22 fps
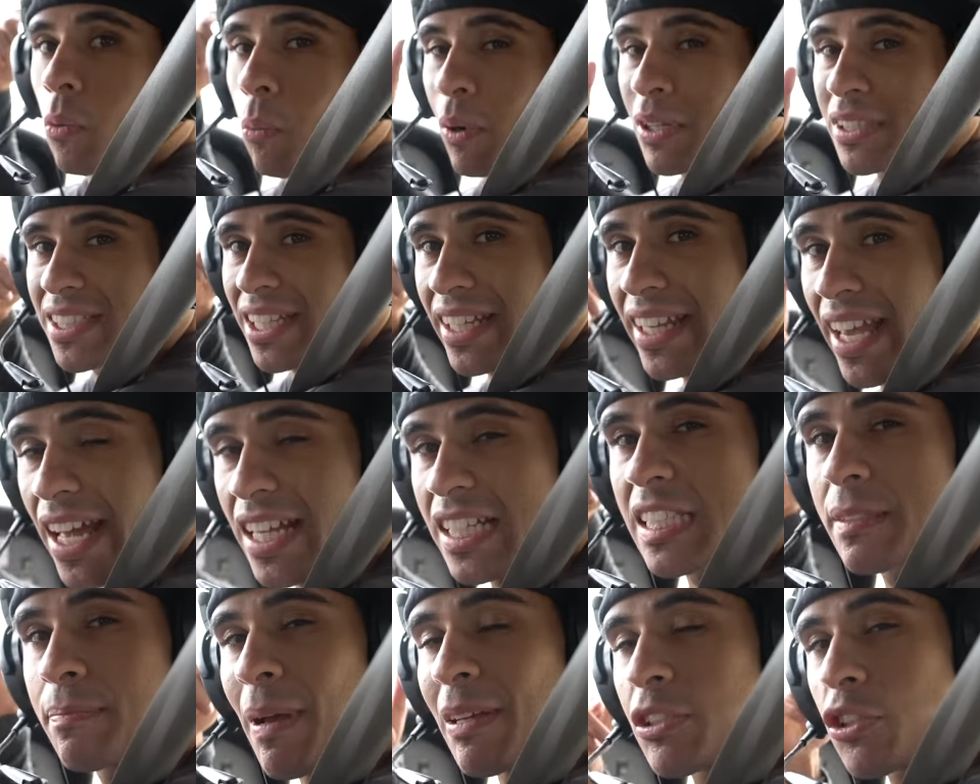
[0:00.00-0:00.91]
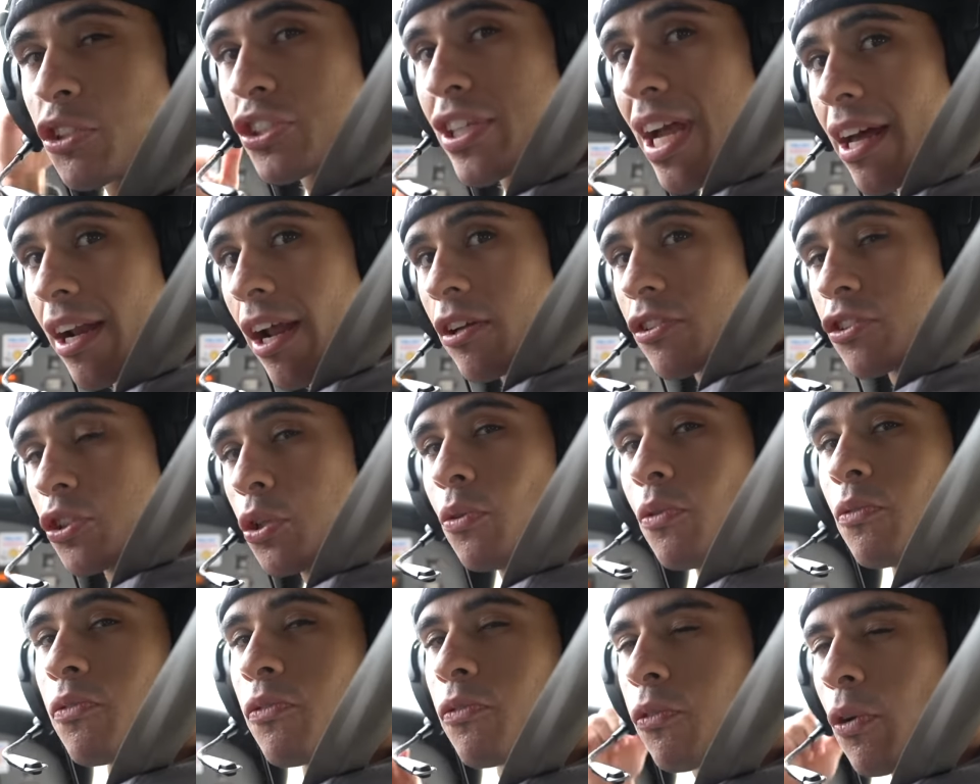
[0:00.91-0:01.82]
Once again, special shout out
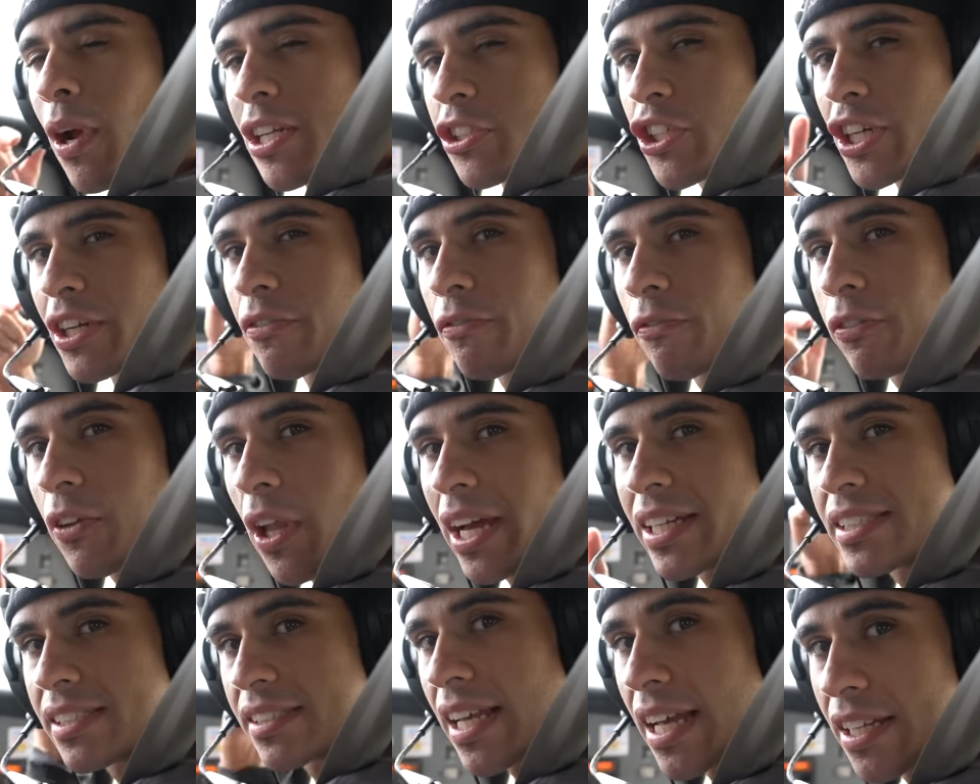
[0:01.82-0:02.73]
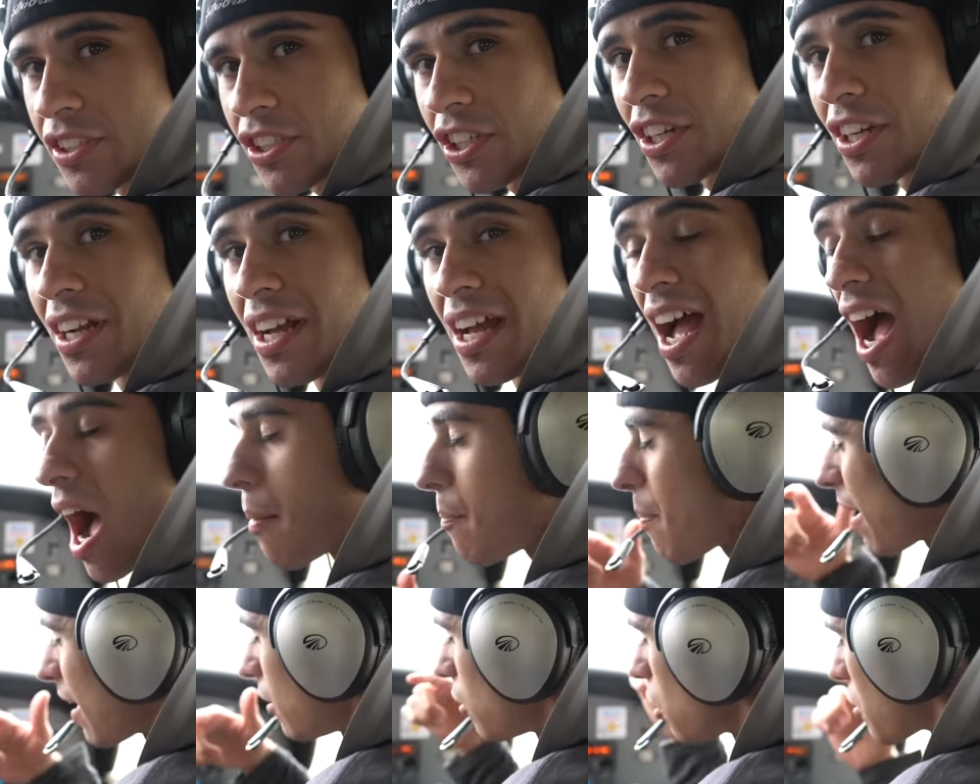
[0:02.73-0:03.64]
to Frederick Flight Center. I'm
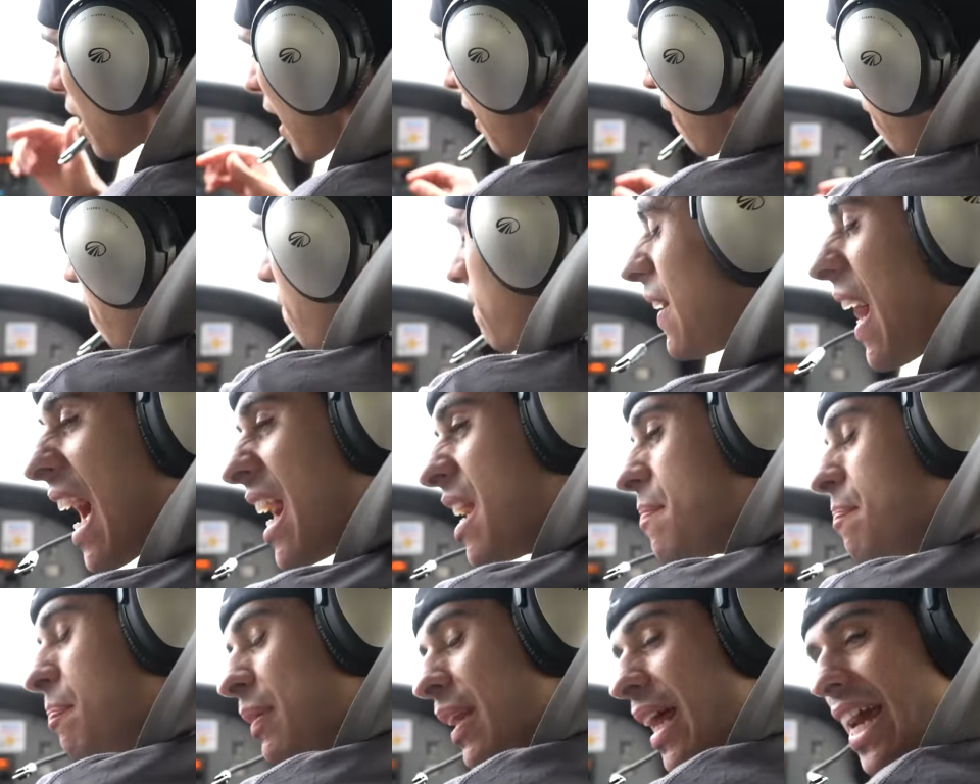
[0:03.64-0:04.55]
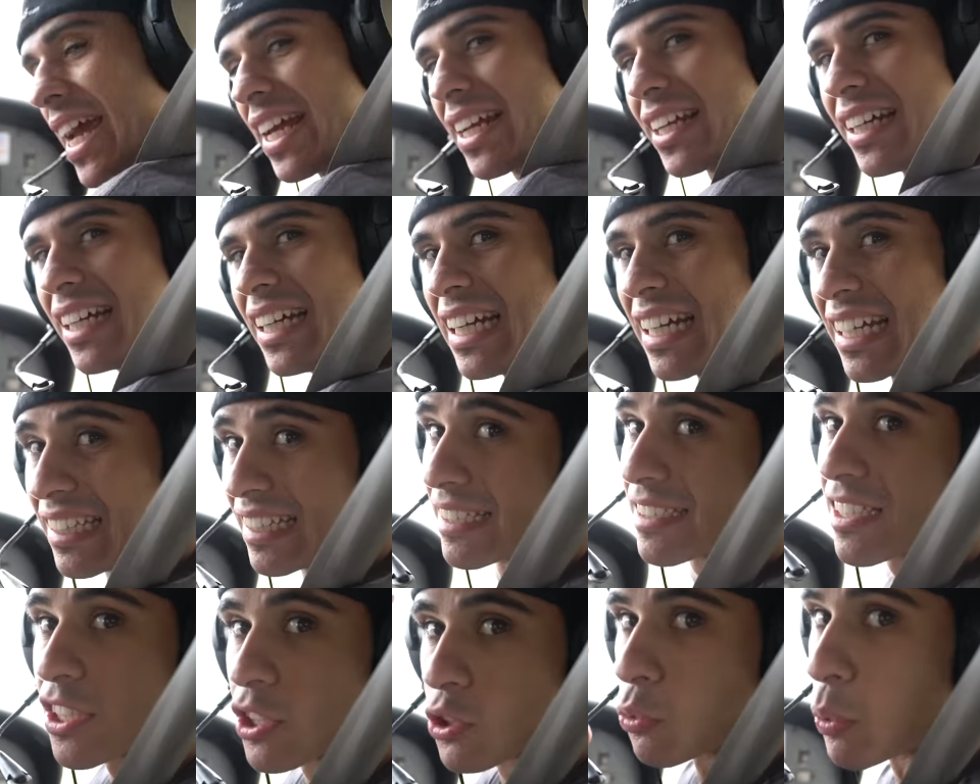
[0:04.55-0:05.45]
about to learn how to fly a plane.
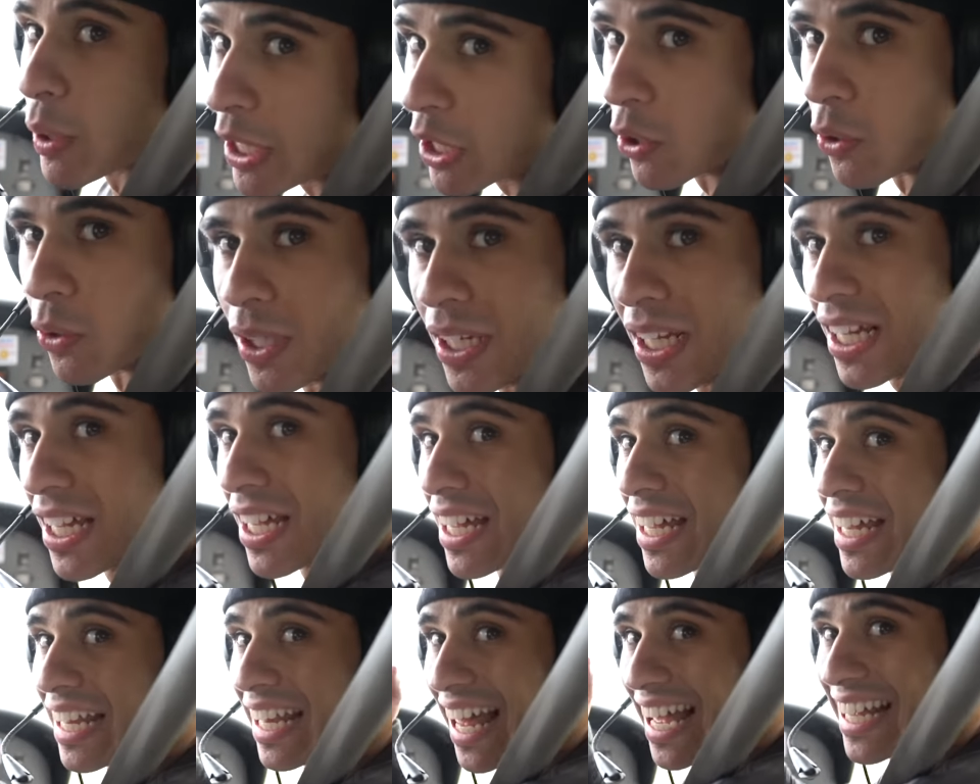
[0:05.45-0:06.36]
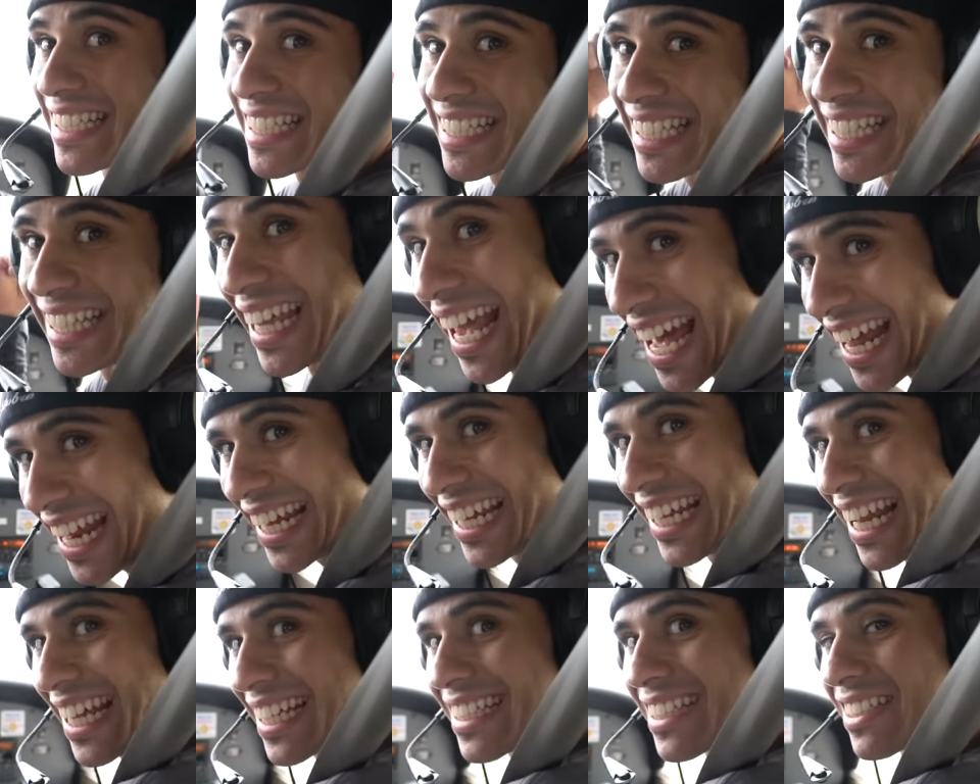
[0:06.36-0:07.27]
This is real. Let's get
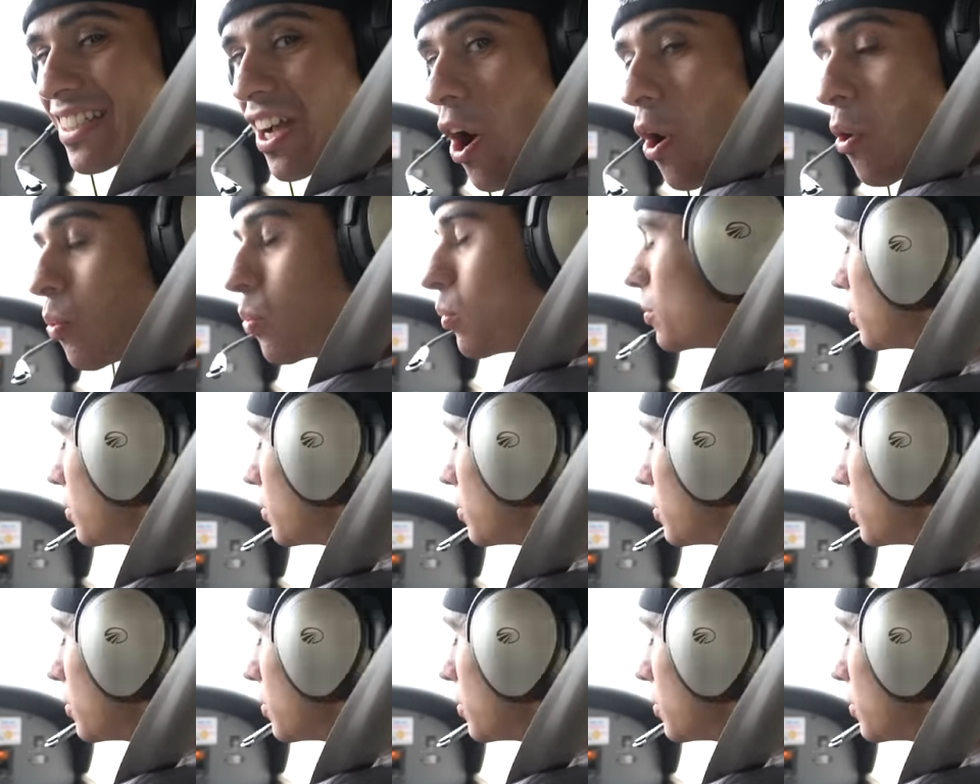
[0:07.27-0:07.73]
it, let's go.